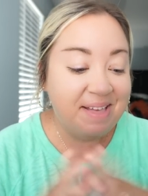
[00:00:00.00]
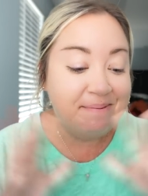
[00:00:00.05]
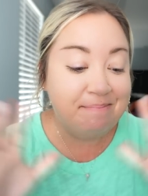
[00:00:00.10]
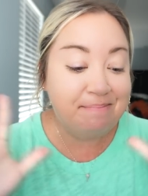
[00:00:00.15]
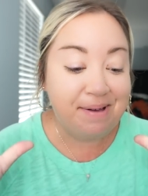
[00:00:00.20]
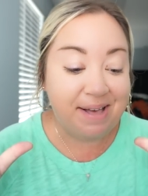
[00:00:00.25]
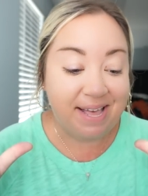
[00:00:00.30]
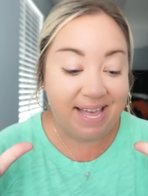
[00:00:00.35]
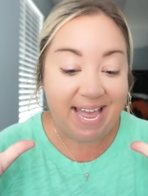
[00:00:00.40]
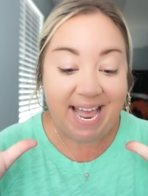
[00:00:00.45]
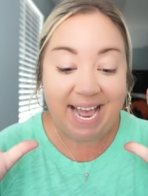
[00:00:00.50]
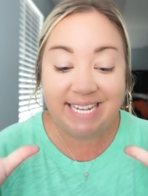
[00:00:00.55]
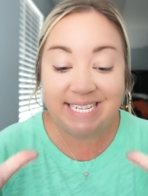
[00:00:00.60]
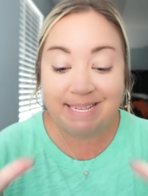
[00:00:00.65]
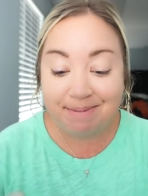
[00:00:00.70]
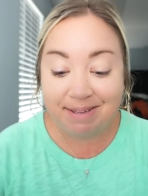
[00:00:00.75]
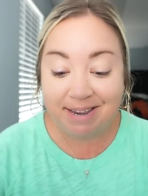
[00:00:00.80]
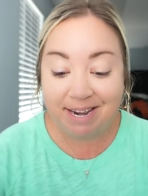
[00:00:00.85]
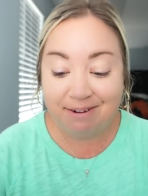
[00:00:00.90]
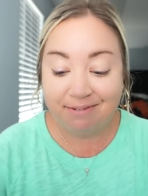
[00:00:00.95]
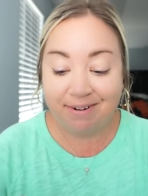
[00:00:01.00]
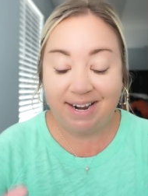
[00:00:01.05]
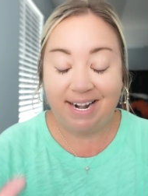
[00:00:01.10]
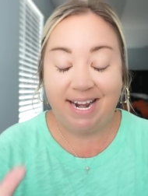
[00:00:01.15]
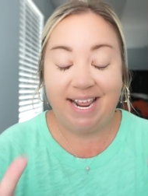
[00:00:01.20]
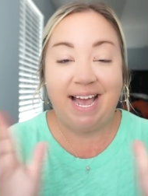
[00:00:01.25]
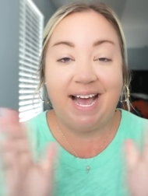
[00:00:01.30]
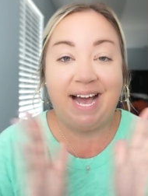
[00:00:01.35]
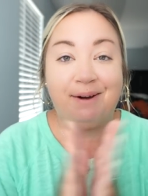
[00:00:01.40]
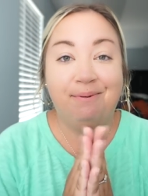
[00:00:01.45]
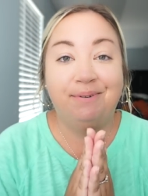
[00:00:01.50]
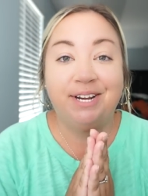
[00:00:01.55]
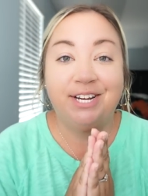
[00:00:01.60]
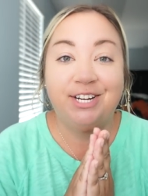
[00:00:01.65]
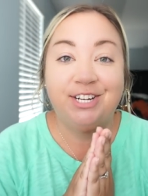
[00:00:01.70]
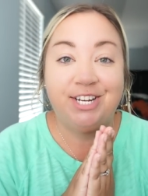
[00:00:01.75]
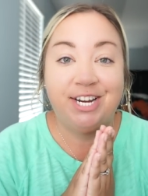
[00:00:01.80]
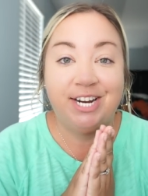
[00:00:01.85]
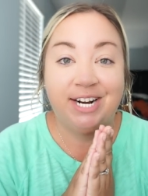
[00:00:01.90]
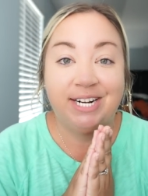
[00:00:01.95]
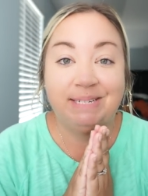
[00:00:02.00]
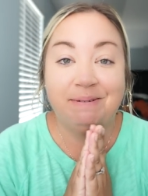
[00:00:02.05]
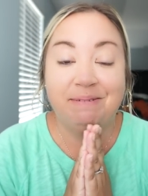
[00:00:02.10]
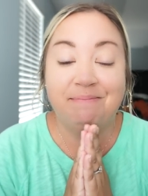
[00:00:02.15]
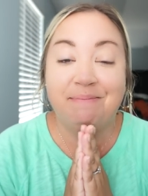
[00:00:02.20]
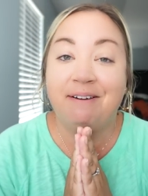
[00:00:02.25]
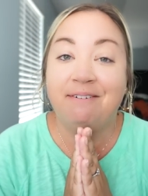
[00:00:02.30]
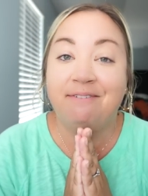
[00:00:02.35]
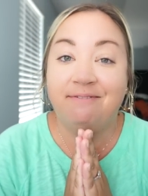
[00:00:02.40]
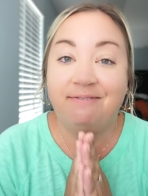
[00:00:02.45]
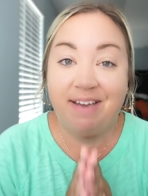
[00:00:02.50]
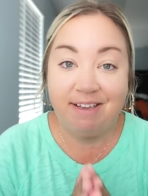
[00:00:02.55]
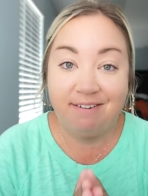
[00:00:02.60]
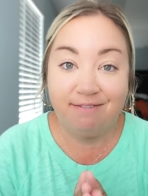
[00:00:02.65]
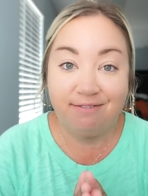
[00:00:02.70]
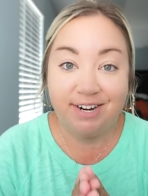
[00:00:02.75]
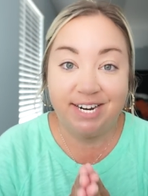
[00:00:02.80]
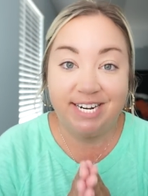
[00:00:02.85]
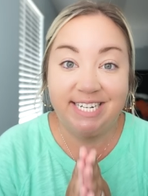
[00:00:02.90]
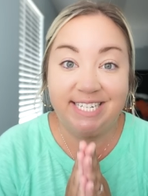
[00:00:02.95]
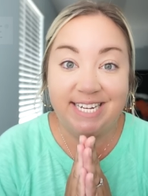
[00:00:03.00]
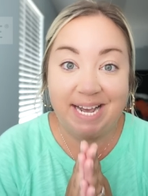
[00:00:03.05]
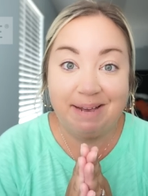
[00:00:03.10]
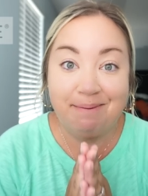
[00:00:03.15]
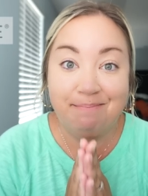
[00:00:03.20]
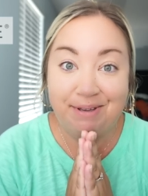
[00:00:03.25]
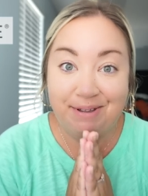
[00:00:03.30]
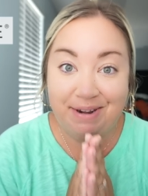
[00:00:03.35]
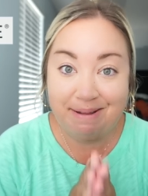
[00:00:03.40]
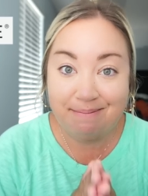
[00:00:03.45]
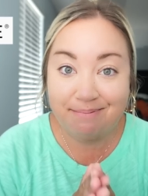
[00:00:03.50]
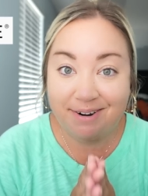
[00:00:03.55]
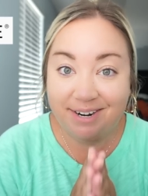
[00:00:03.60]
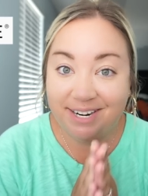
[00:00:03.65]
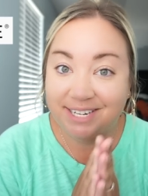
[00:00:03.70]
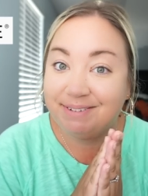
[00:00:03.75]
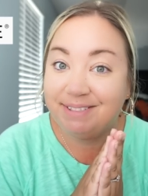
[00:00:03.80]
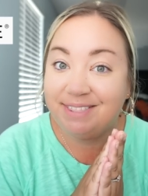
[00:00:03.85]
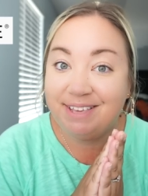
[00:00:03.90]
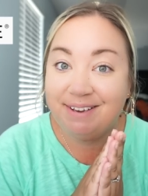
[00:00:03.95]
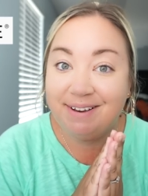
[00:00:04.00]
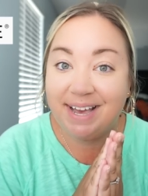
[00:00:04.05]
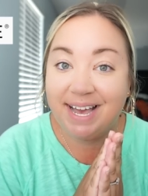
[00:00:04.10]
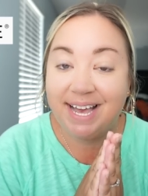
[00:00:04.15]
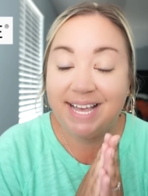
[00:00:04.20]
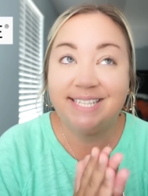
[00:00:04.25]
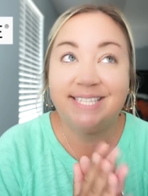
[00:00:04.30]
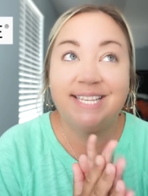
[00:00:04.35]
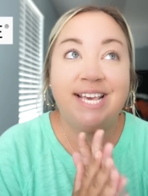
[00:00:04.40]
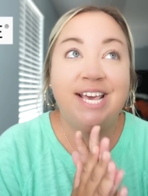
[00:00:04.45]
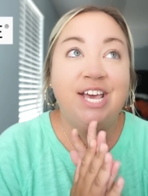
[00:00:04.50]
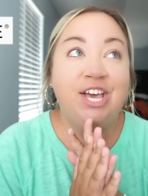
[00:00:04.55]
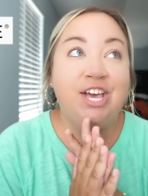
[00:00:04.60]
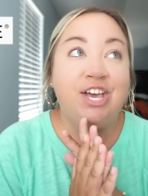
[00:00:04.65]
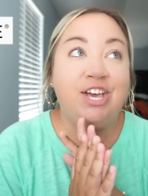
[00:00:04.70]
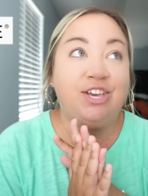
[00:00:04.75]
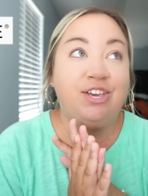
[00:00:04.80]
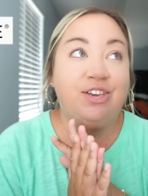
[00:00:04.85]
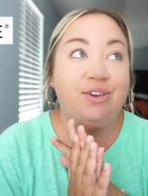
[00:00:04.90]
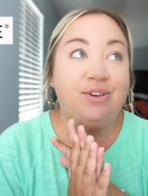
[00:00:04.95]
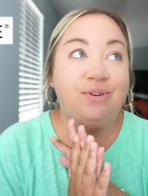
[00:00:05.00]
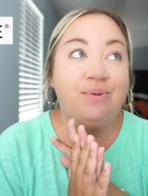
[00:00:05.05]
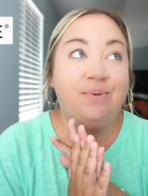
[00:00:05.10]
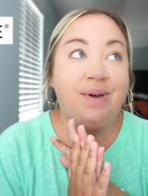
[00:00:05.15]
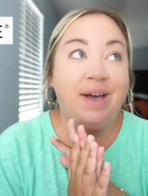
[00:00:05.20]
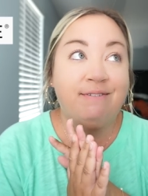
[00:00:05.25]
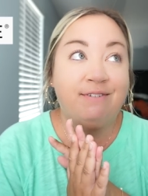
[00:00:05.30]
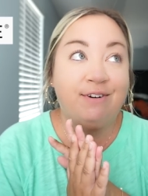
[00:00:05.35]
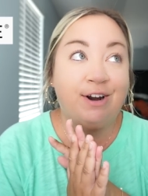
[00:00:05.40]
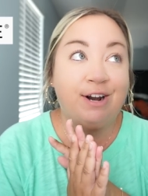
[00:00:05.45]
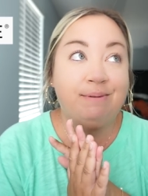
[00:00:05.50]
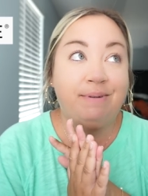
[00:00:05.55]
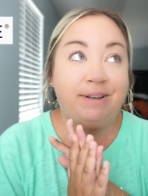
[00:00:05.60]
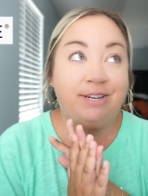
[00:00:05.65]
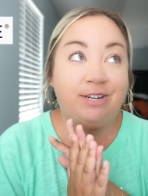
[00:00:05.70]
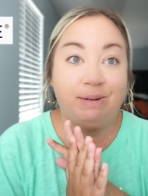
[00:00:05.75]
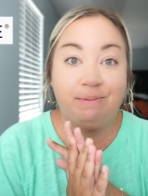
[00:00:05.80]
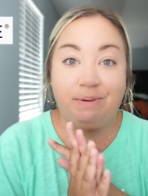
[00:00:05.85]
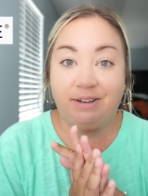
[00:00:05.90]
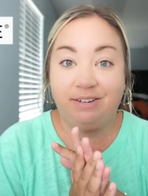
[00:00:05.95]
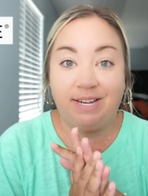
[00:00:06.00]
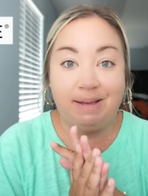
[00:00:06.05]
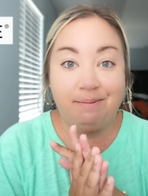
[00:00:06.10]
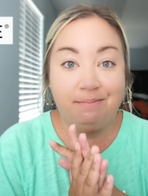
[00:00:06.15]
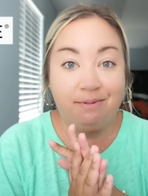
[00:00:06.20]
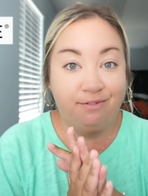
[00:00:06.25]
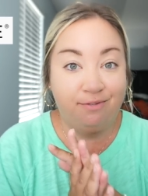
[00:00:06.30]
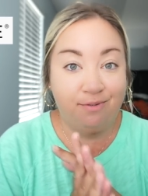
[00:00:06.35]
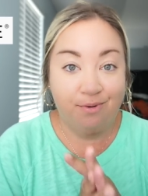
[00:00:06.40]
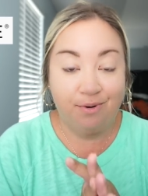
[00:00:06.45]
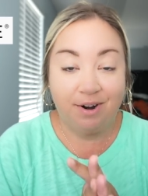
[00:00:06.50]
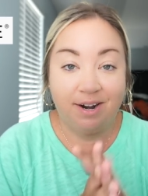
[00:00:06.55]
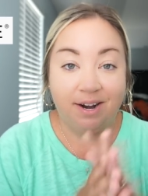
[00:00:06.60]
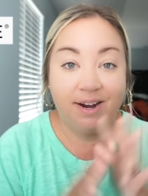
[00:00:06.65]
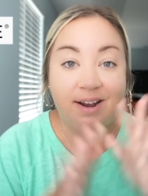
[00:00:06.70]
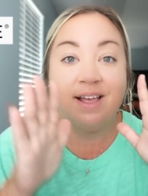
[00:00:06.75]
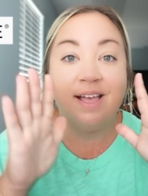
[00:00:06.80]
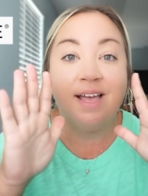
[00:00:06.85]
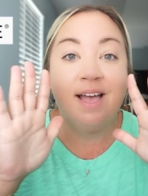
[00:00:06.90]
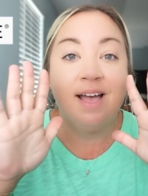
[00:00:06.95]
But as I'm getting ready, I want to share some of my favorite Dime Beauty products with you guys. You have heard me talk about Dime before.